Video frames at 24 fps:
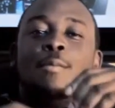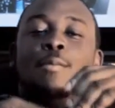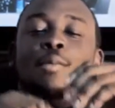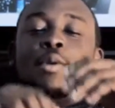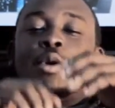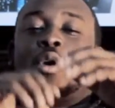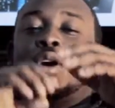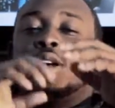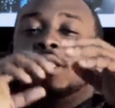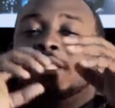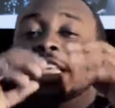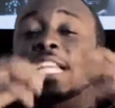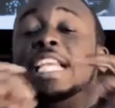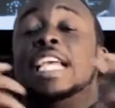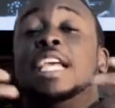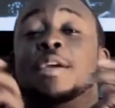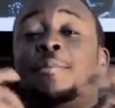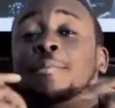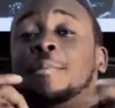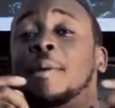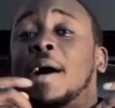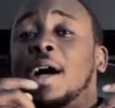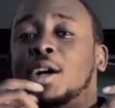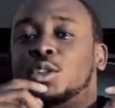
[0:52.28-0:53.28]
Because the
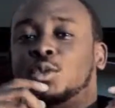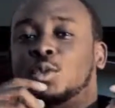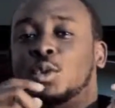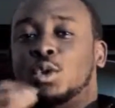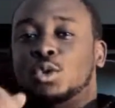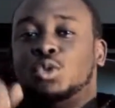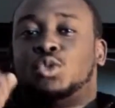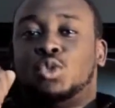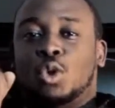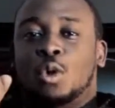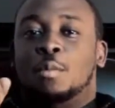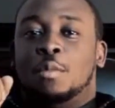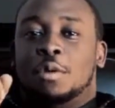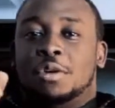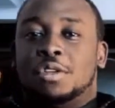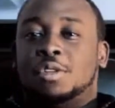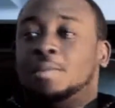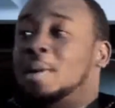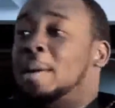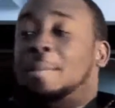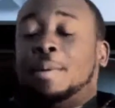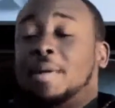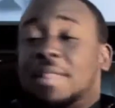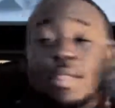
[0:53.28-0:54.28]
impact was so much,
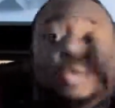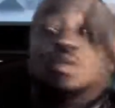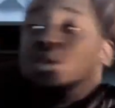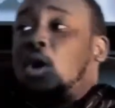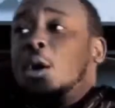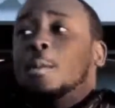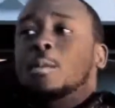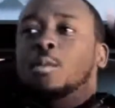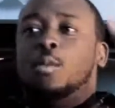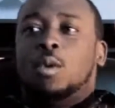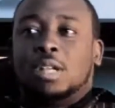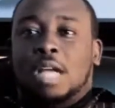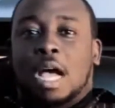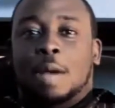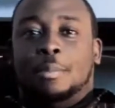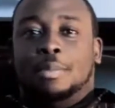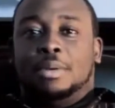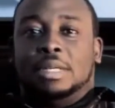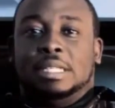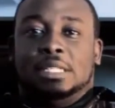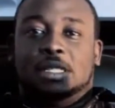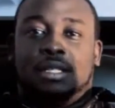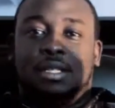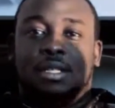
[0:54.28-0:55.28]
my brothers woke up, what
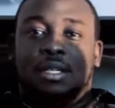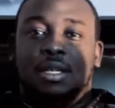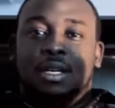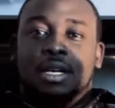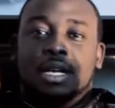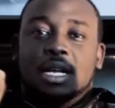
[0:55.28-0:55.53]
happened?